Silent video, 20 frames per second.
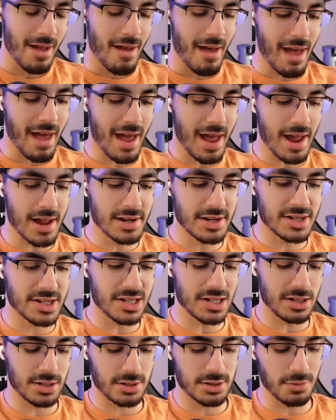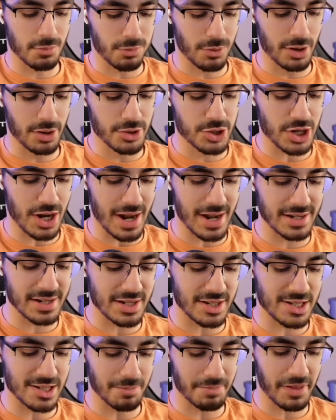and the Royal Giant
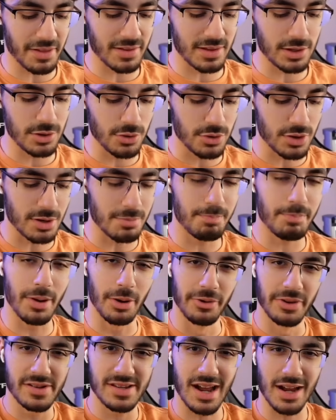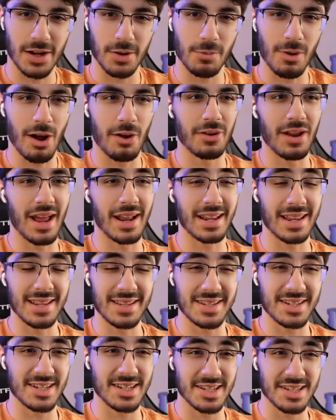is something that you can build a deck around and
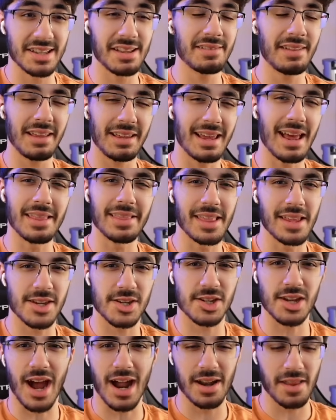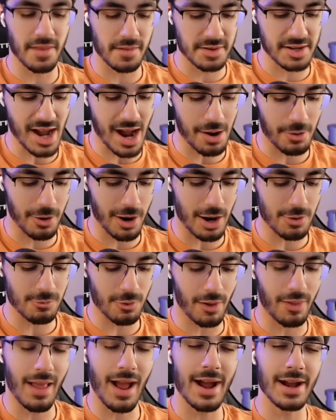consistently get this guy to the tower and
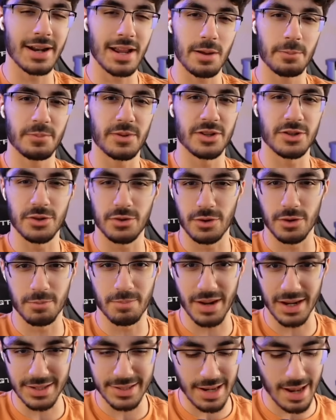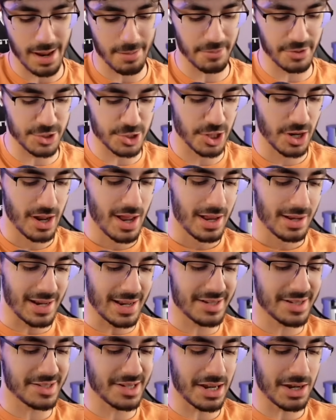rely on him to do your big damage.
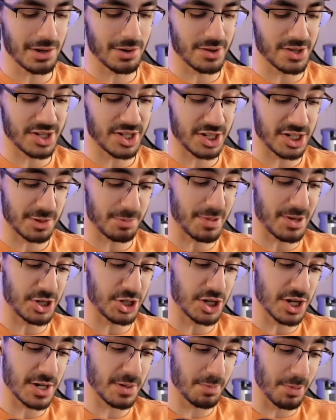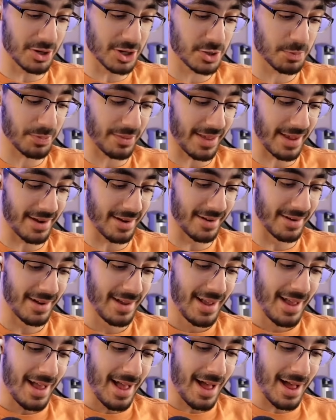Let's say you're a Suspicious Bush player.
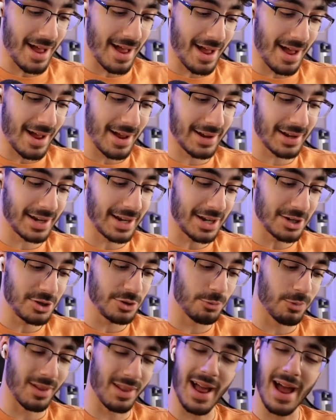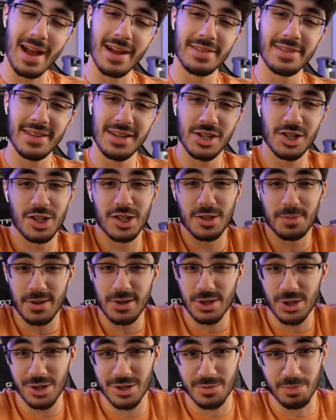Can you rely on the
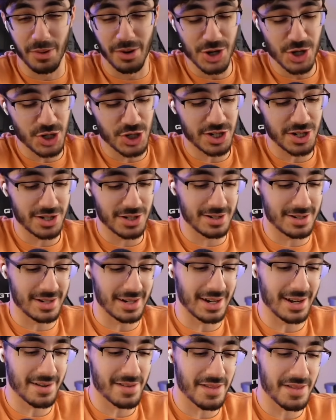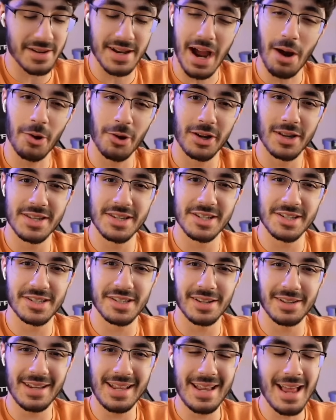Suspicious Bush to get to the tower
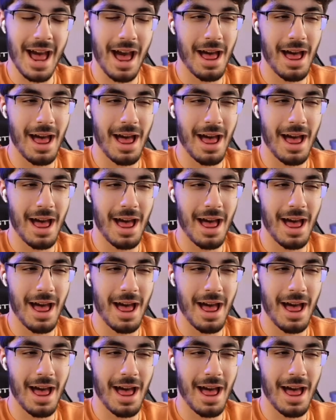consistently?